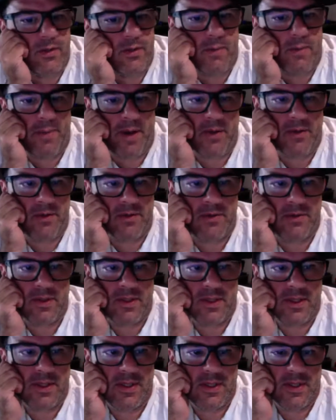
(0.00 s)
about
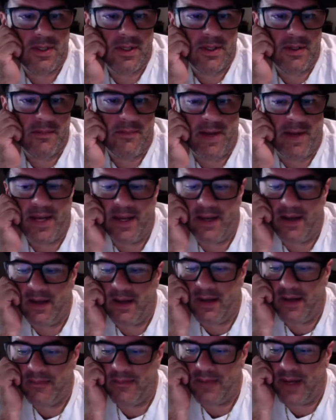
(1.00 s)

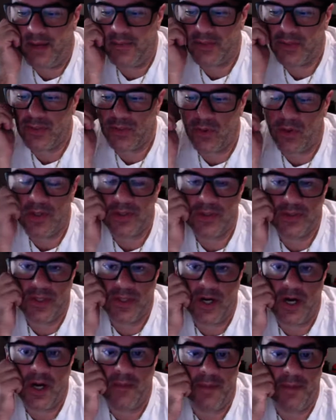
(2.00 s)
I was talking to
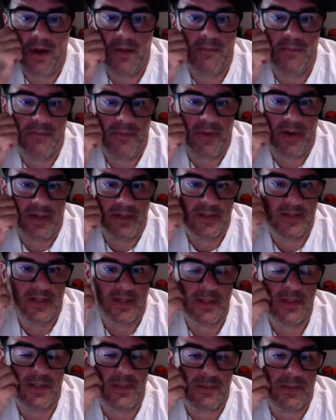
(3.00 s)
her about her
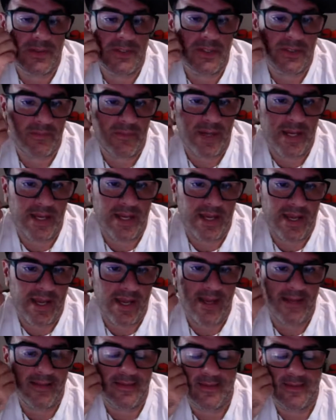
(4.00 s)
sister, which is my
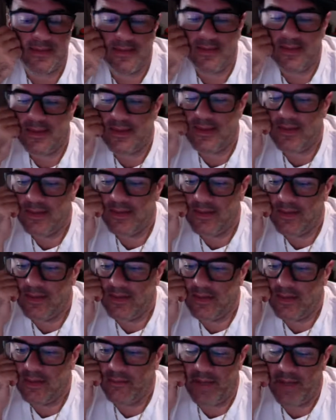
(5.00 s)
aunt,
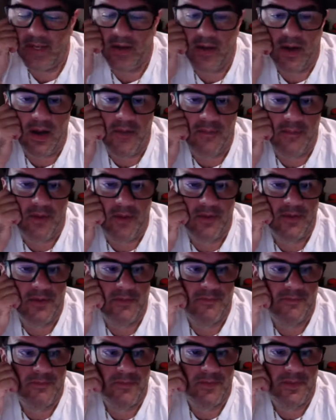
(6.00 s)
my godmother,
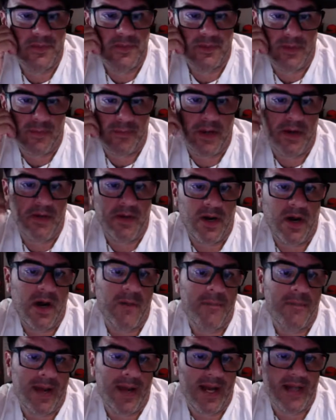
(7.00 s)
about her
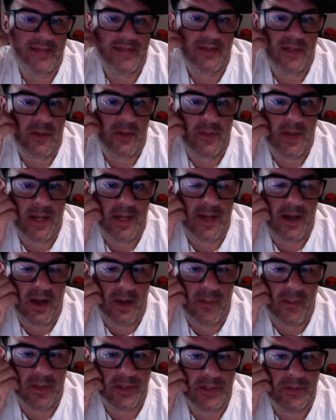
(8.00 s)
passing away and how
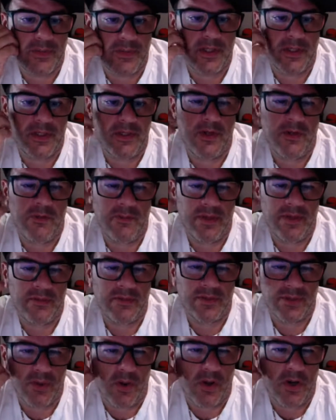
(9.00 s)
much we was
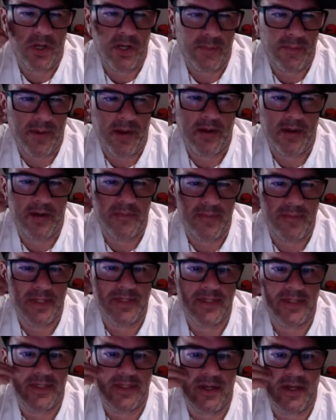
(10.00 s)
talking about her,
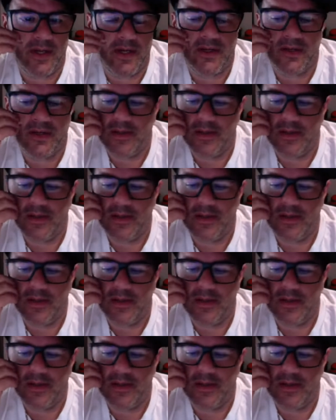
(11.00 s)
missing her,